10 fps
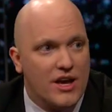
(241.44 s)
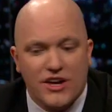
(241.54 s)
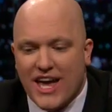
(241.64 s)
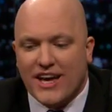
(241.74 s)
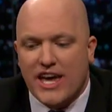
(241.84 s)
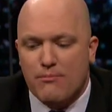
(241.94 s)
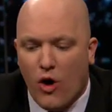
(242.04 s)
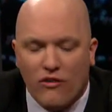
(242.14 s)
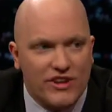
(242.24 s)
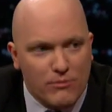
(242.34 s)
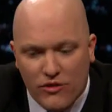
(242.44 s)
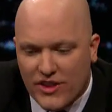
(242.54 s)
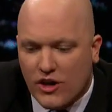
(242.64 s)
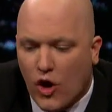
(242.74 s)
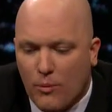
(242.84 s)
And we can't keep the... moving, moving
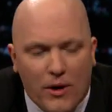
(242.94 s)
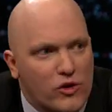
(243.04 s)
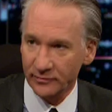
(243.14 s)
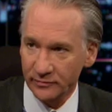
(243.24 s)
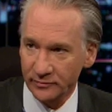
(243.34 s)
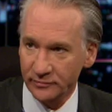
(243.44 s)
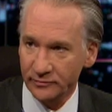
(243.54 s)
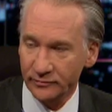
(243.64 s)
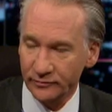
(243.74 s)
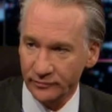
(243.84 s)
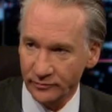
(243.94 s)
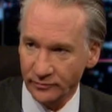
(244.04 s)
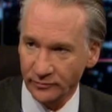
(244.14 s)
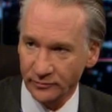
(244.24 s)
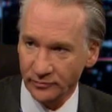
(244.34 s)
the goalposts back every time we get